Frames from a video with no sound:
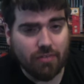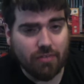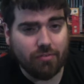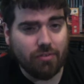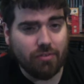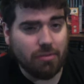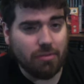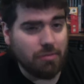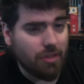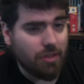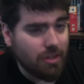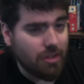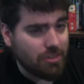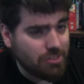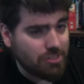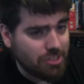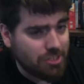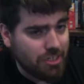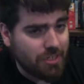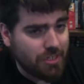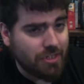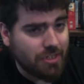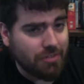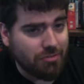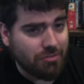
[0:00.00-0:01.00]
I'm kind of
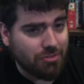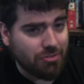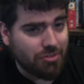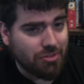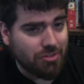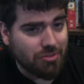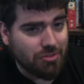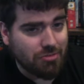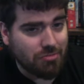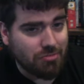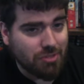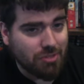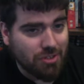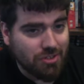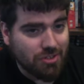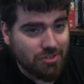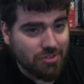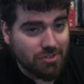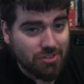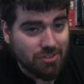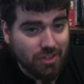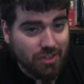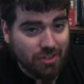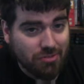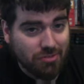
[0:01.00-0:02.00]
cheating with this one because
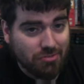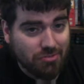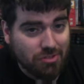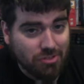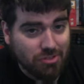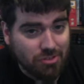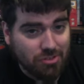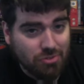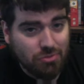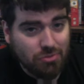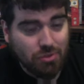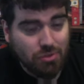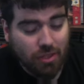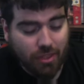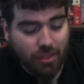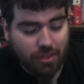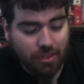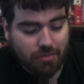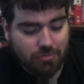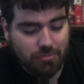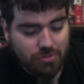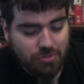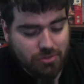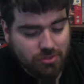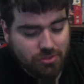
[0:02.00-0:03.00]
it's actually two
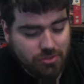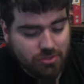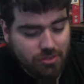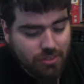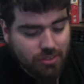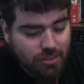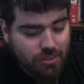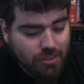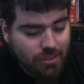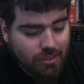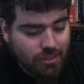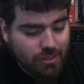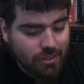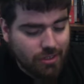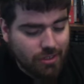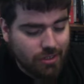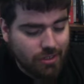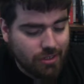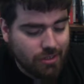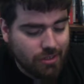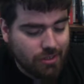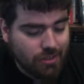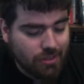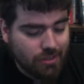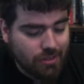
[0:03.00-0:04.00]
games,
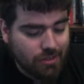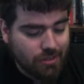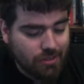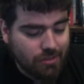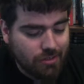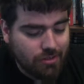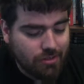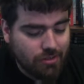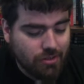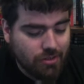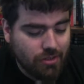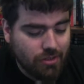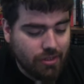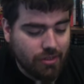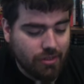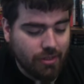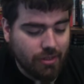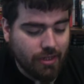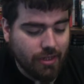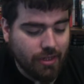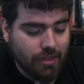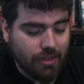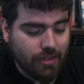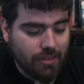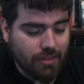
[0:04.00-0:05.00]
and
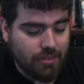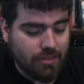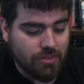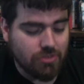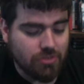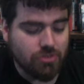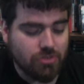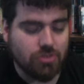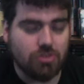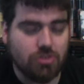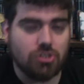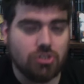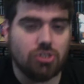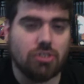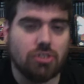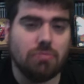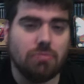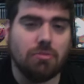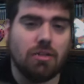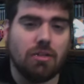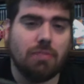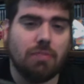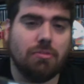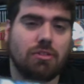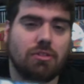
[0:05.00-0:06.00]
that is Shin
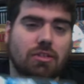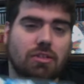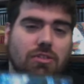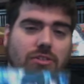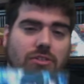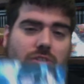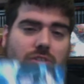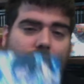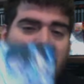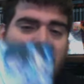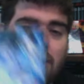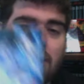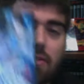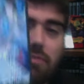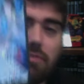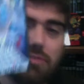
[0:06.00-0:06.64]
Megami Tensei Devil